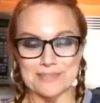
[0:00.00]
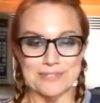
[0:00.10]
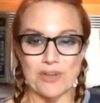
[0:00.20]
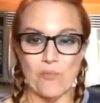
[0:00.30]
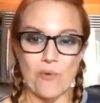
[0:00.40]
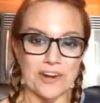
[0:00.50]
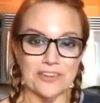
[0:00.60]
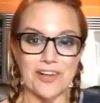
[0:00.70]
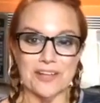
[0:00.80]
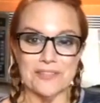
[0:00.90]
so it's not one
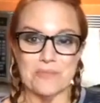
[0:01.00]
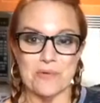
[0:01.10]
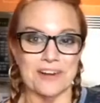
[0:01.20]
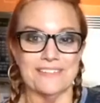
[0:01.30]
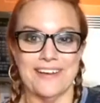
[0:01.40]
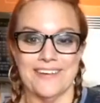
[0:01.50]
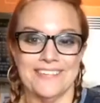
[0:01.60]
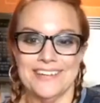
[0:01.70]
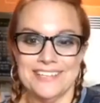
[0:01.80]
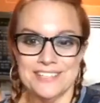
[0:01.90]
o'clock in the morning
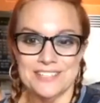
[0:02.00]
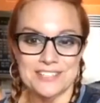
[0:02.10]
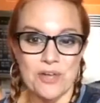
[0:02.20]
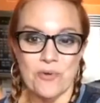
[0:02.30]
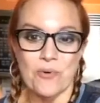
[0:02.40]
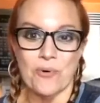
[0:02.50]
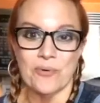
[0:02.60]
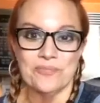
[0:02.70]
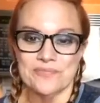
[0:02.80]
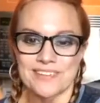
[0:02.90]
there. So
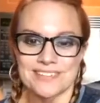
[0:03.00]
cool.